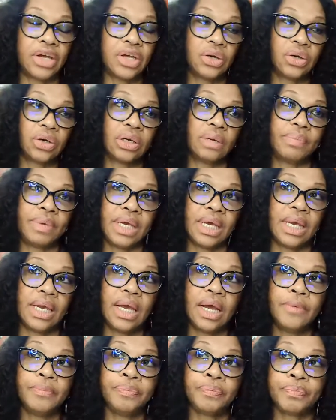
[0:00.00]
Are you going to
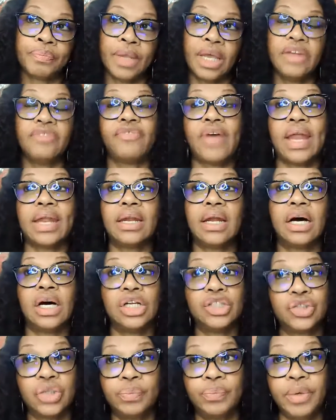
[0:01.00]
be inviting
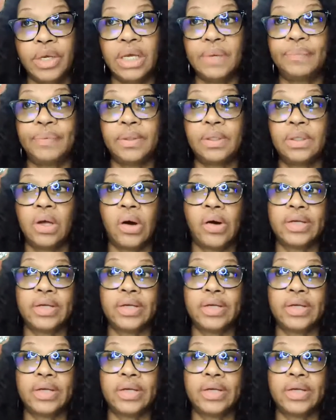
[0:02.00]
100 people,